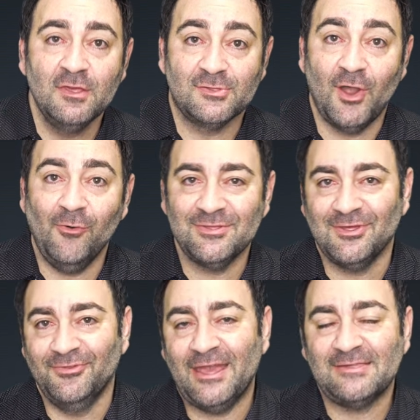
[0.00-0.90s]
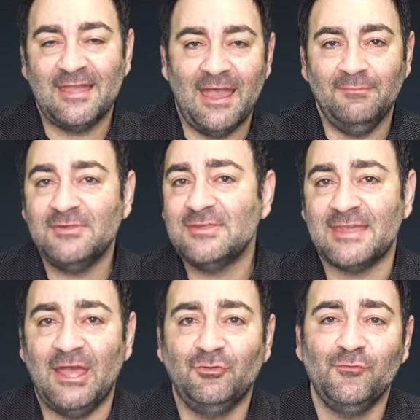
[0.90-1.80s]
So until next time, this is
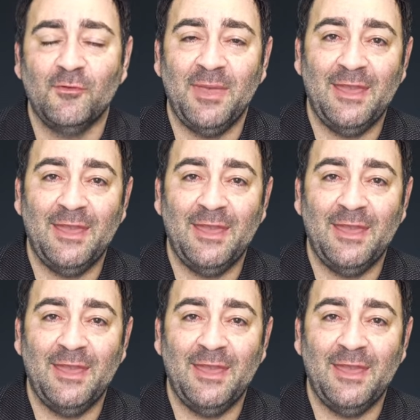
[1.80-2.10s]
Andrew from